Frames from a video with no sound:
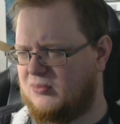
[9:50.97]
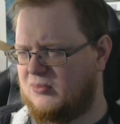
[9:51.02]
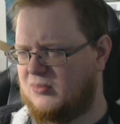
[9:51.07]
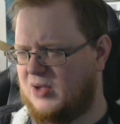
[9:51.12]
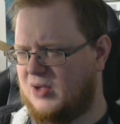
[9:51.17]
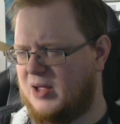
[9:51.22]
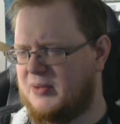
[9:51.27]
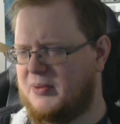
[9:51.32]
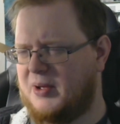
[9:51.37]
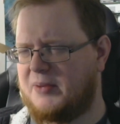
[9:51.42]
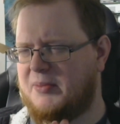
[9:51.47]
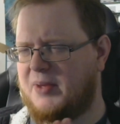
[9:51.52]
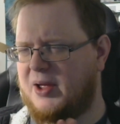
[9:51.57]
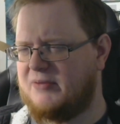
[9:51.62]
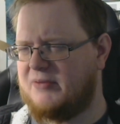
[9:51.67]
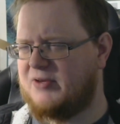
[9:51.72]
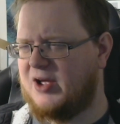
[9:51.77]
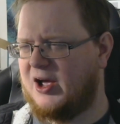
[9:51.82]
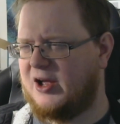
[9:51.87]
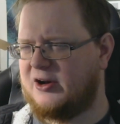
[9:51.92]
I may
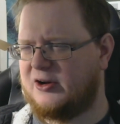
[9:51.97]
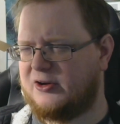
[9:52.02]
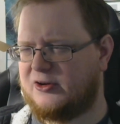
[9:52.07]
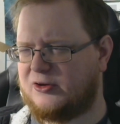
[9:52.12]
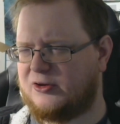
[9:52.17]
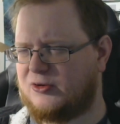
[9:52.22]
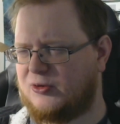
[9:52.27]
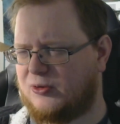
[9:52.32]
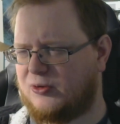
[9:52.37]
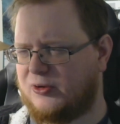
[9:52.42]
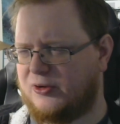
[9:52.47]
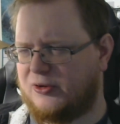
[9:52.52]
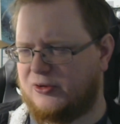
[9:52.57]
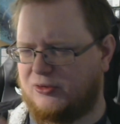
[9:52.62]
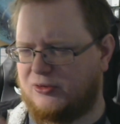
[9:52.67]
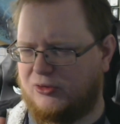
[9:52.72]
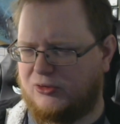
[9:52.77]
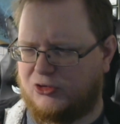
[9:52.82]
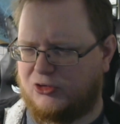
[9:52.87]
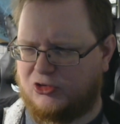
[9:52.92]
have gotten a
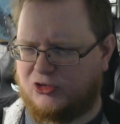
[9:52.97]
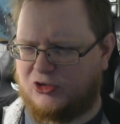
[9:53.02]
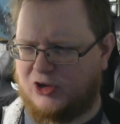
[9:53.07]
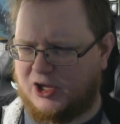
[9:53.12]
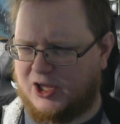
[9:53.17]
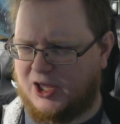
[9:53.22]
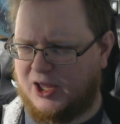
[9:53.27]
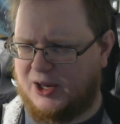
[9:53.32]
tutorial stuck